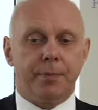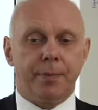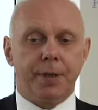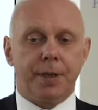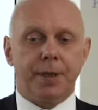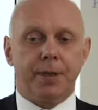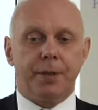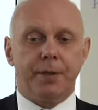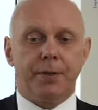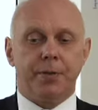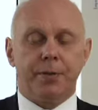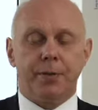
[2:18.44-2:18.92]

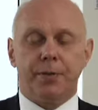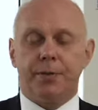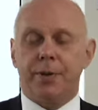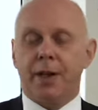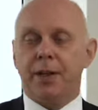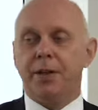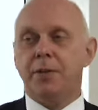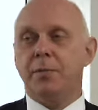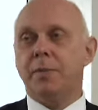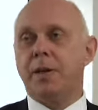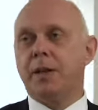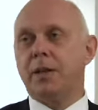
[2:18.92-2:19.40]
because the
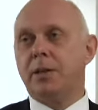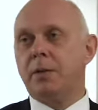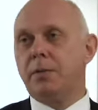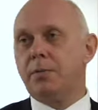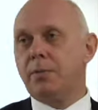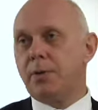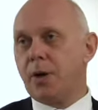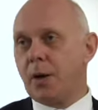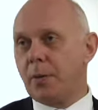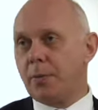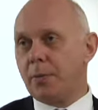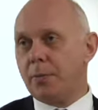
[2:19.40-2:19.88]
fundamental
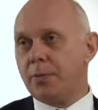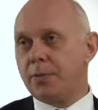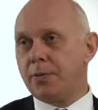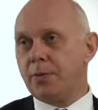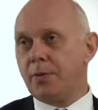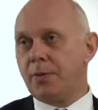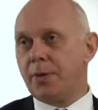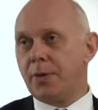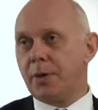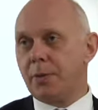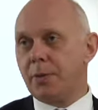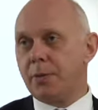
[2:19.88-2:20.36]
problems
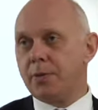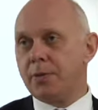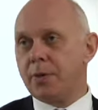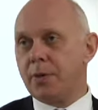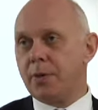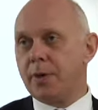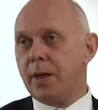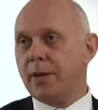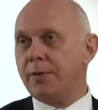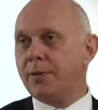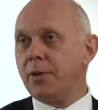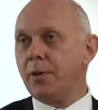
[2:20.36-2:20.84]
of the
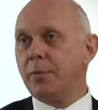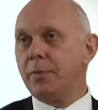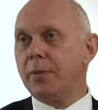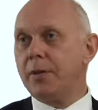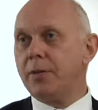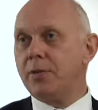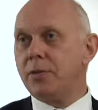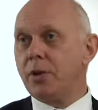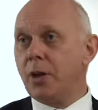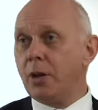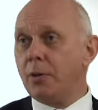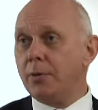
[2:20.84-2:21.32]
Eurozone have not
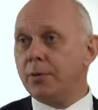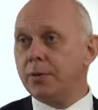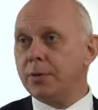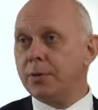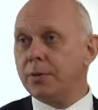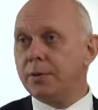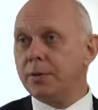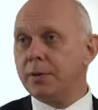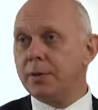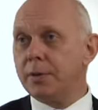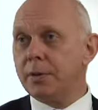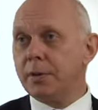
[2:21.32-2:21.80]
been solved.
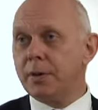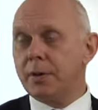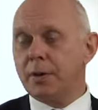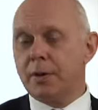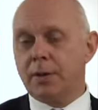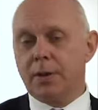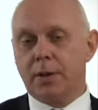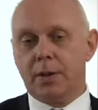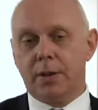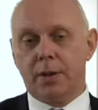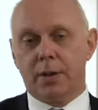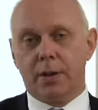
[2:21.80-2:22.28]

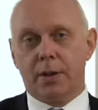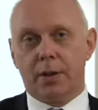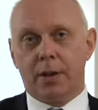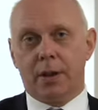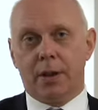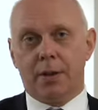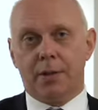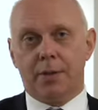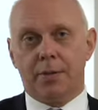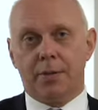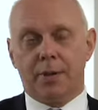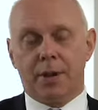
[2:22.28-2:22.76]

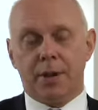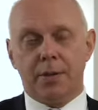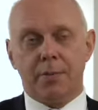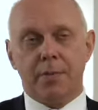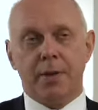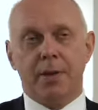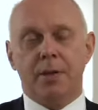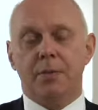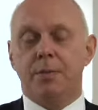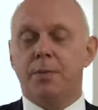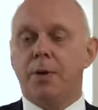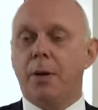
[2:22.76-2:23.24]
And the
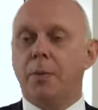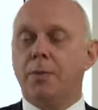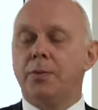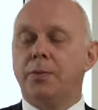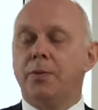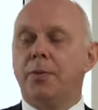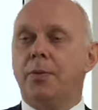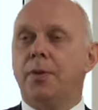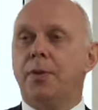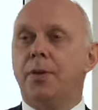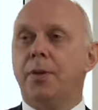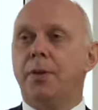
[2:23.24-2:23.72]
fundamental
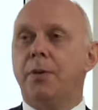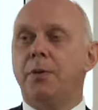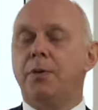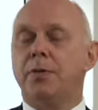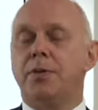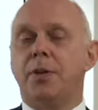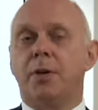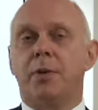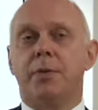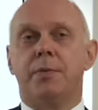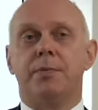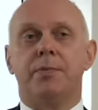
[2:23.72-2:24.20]
problems of the
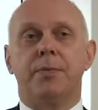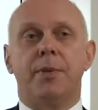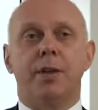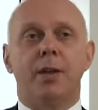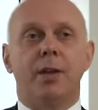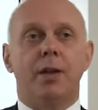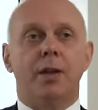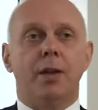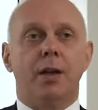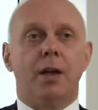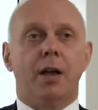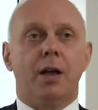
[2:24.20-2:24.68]
Eurozone
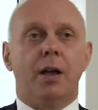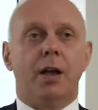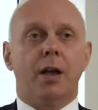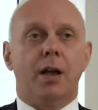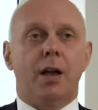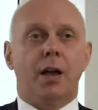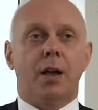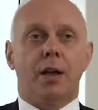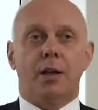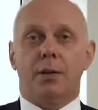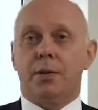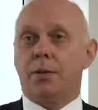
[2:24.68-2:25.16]

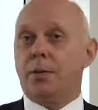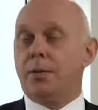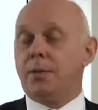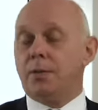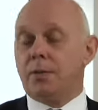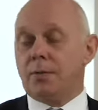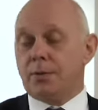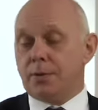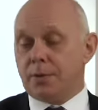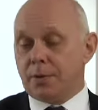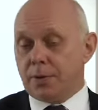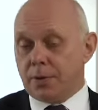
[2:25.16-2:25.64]
are,
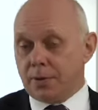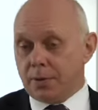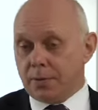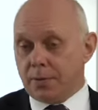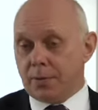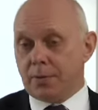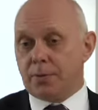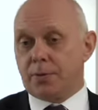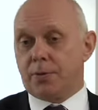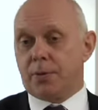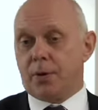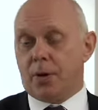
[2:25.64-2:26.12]

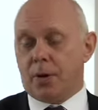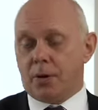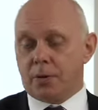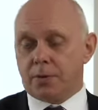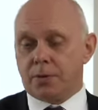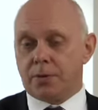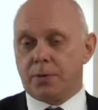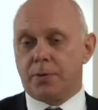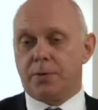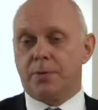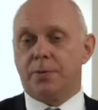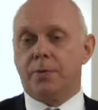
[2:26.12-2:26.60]
of
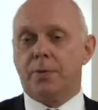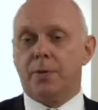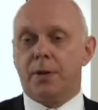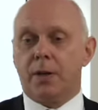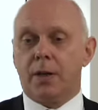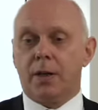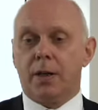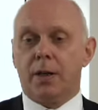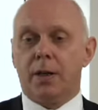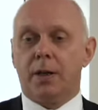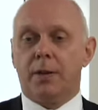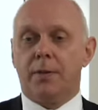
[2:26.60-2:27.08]
course,
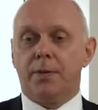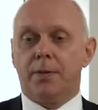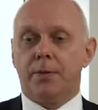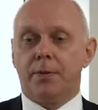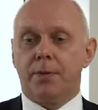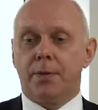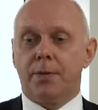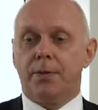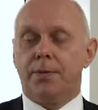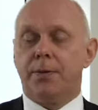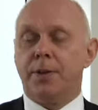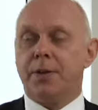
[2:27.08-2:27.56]

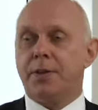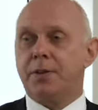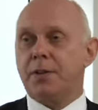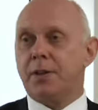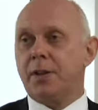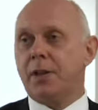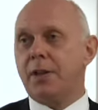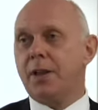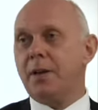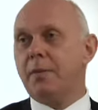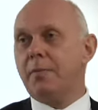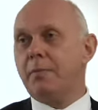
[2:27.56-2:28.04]
the
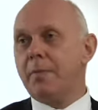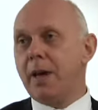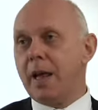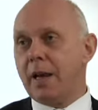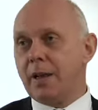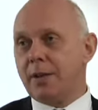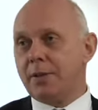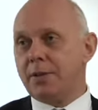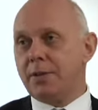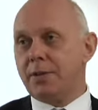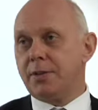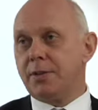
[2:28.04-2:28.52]
fiscal
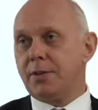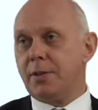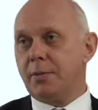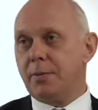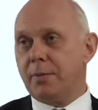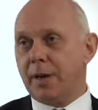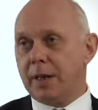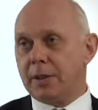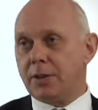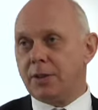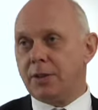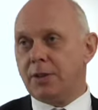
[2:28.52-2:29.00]
imbalances, the
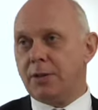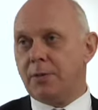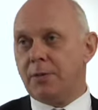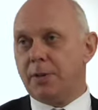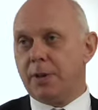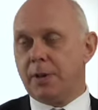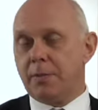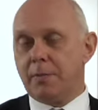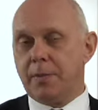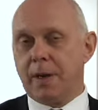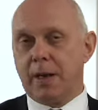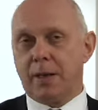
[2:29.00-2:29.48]

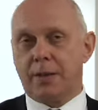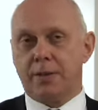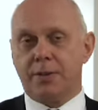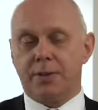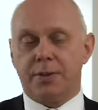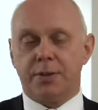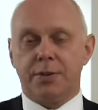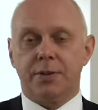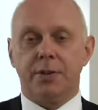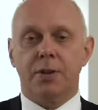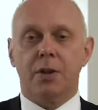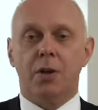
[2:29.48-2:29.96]
budgetary
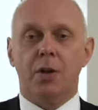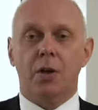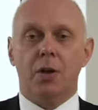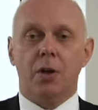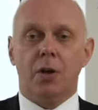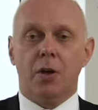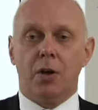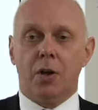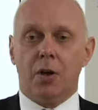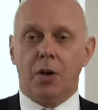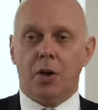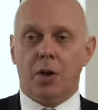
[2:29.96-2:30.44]
imbalances
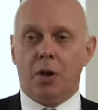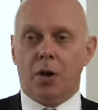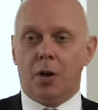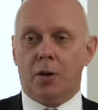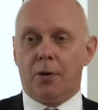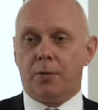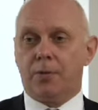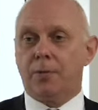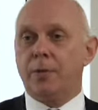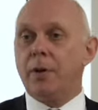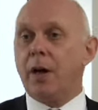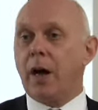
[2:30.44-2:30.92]

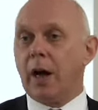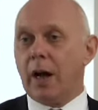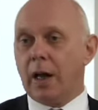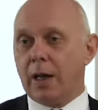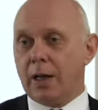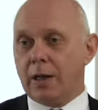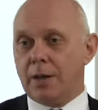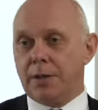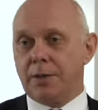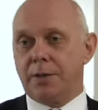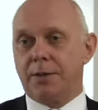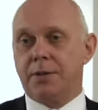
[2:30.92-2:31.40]
of
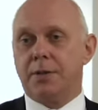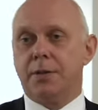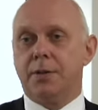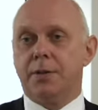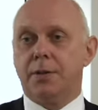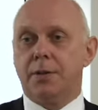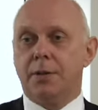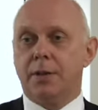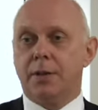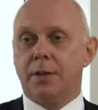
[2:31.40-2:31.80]
Ireland,